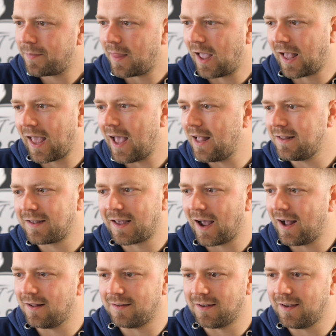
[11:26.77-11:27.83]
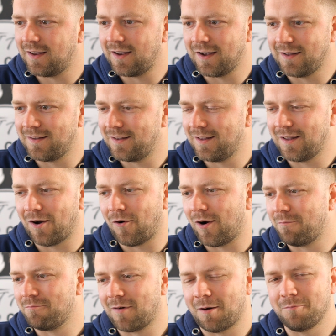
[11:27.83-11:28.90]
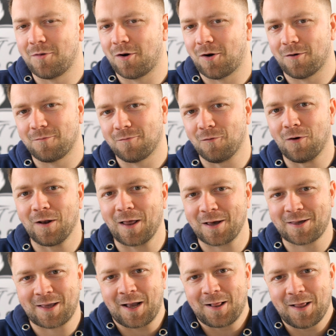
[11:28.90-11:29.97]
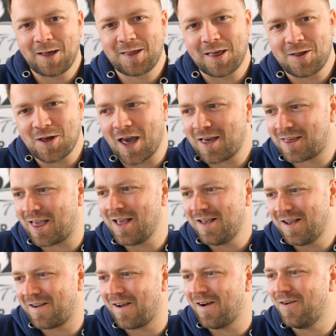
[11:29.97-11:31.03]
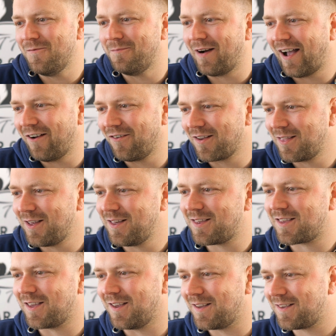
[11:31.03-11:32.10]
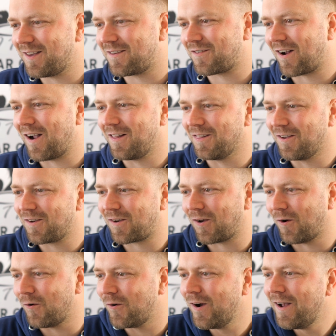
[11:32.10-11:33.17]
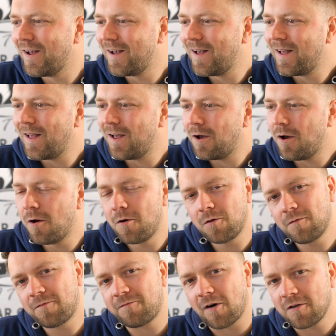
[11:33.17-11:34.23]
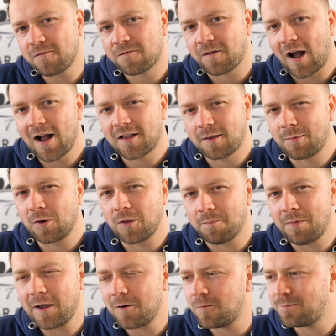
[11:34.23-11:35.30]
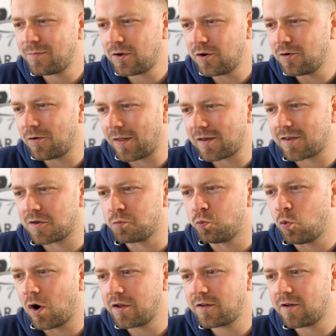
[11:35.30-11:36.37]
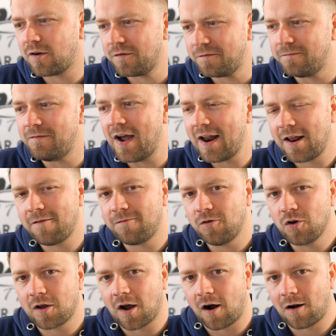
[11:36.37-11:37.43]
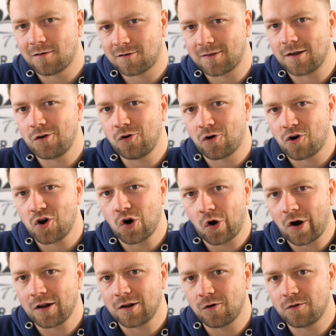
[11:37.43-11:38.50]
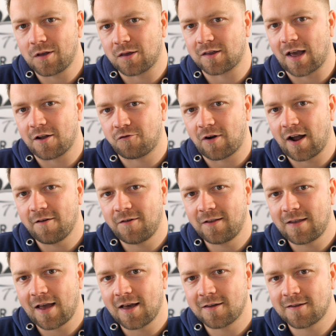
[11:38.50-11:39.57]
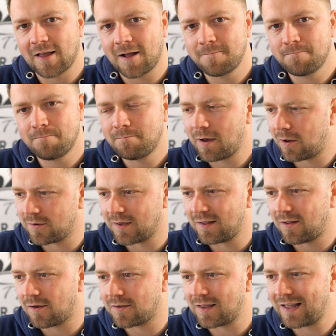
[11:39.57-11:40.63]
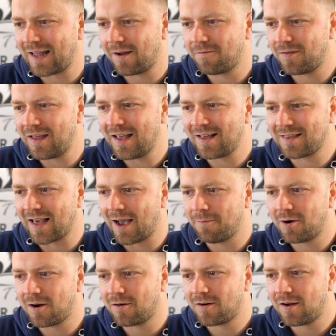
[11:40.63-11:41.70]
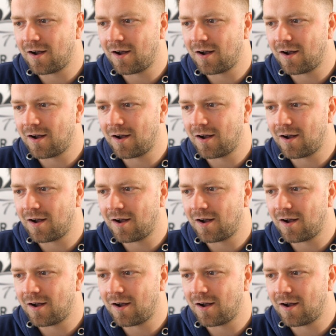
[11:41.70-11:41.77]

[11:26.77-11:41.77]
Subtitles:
Again, Cat D, and no, I'm not realistically suggesting you go and buy one of these to try and look cool. Fun fact about the Beetle, do you know this is one of very few cars that you are not allowed to sit a driving test in because it doesn't give the examiner